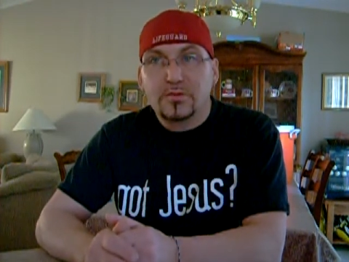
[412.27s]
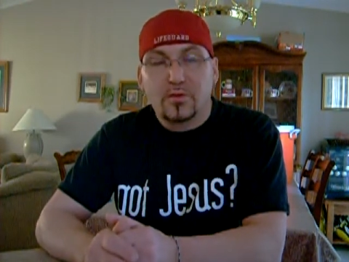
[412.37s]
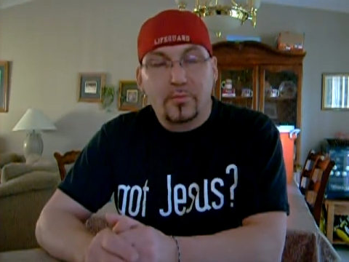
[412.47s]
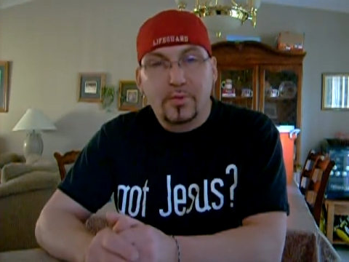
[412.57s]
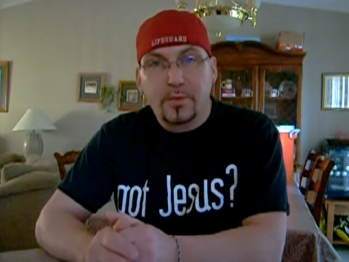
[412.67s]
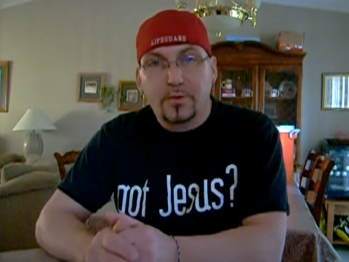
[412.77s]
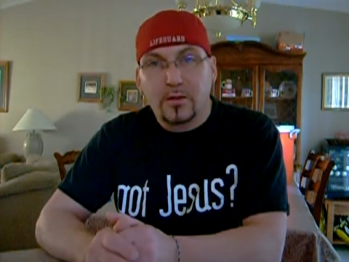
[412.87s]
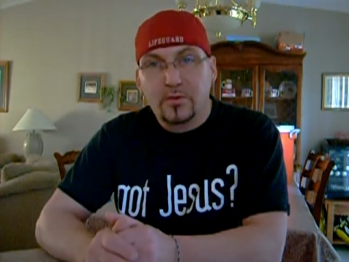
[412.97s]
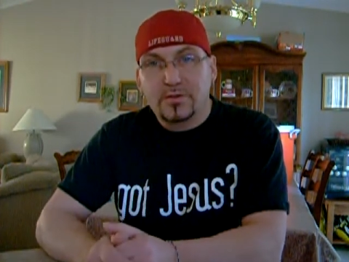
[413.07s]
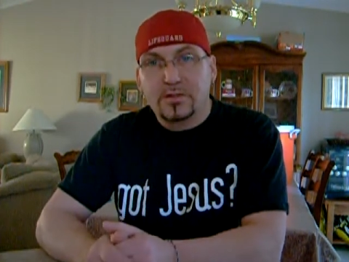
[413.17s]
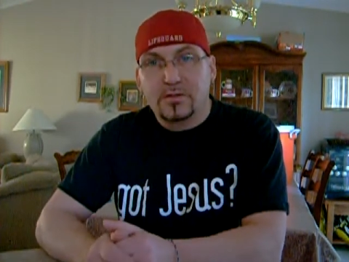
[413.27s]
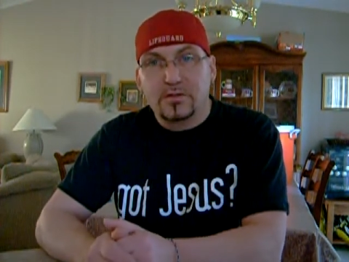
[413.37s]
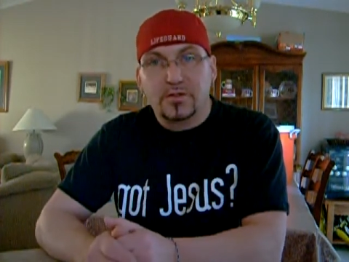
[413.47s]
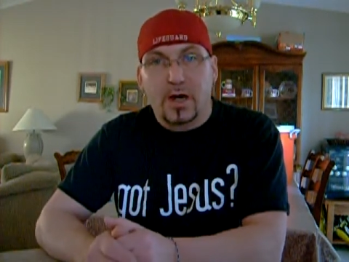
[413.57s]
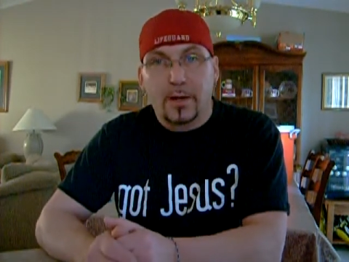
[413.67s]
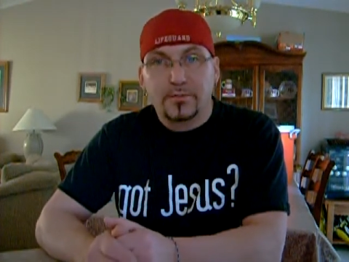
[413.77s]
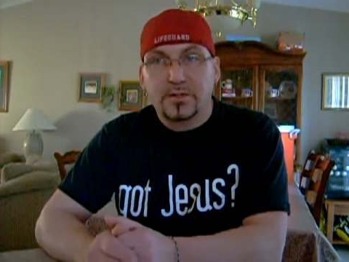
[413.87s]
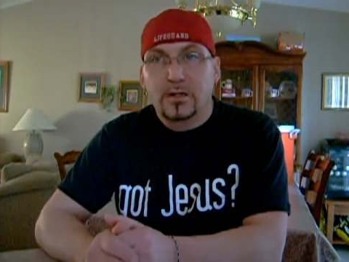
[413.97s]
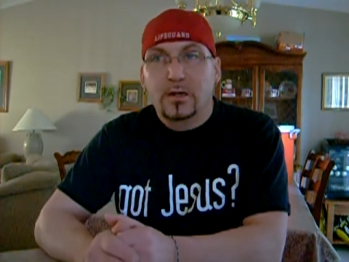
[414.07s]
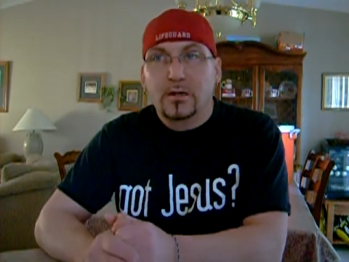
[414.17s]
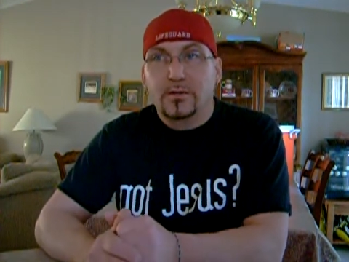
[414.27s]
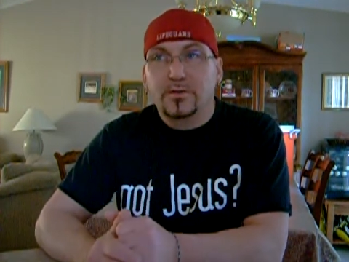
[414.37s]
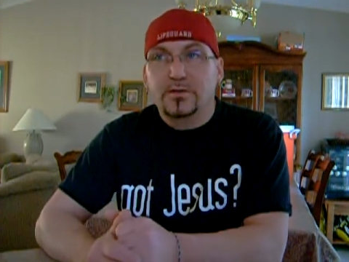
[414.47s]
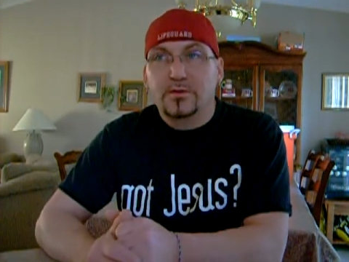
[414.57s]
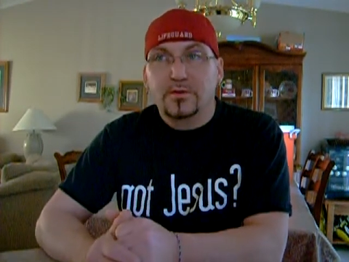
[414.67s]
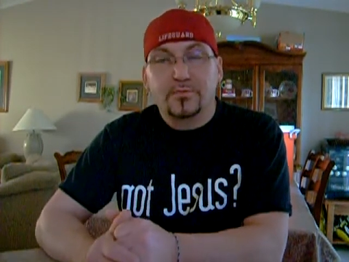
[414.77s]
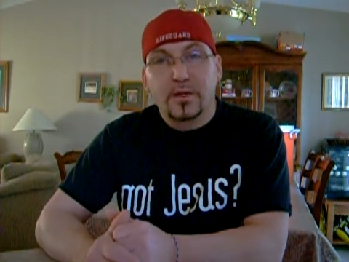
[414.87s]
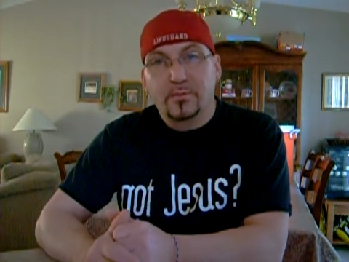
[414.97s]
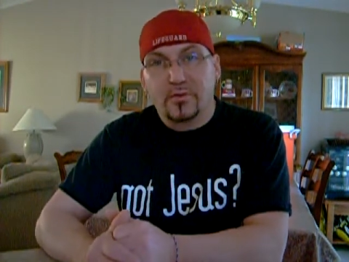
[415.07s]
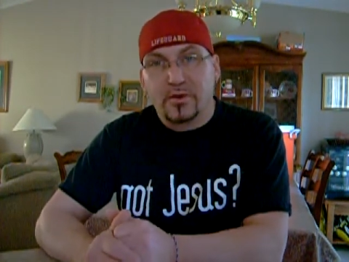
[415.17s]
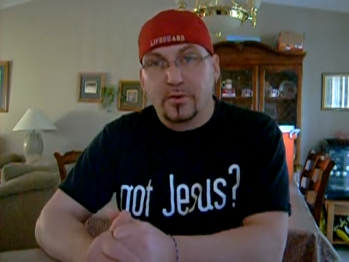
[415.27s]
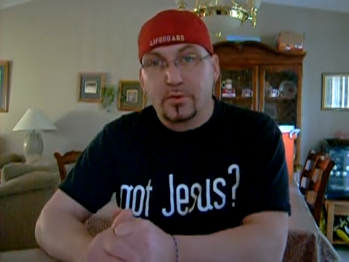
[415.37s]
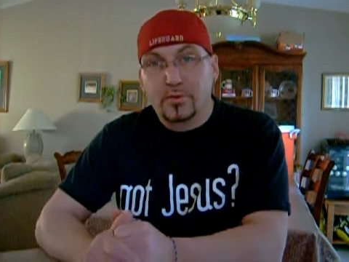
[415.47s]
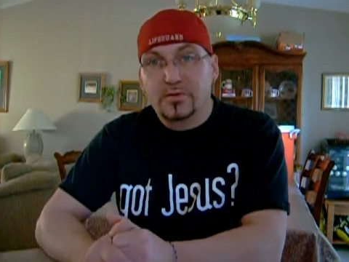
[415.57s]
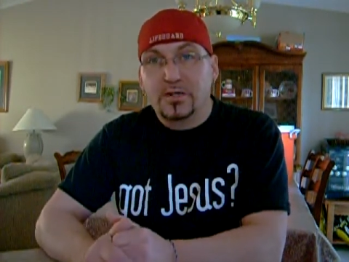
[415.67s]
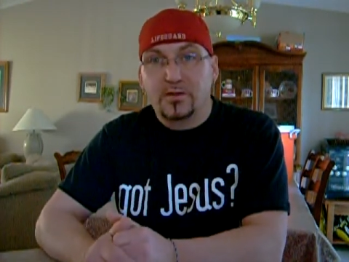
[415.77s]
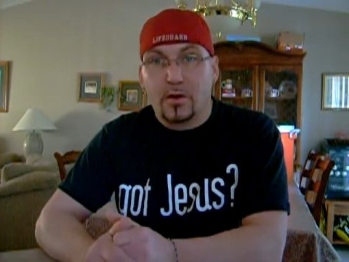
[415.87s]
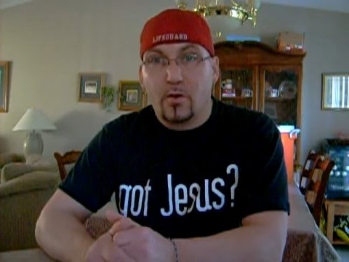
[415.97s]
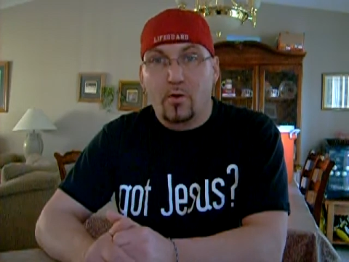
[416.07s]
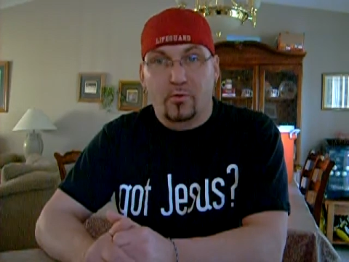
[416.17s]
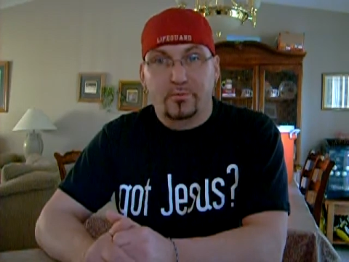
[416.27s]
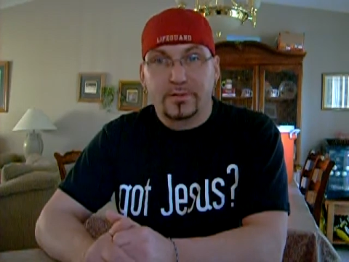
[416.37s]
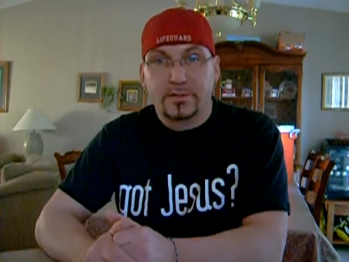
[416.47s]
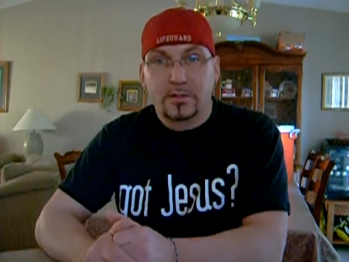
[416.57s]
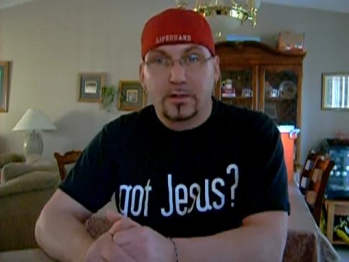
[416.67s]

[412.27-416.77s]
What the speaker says: So then people are losing their jobs. There's people that are losing their homes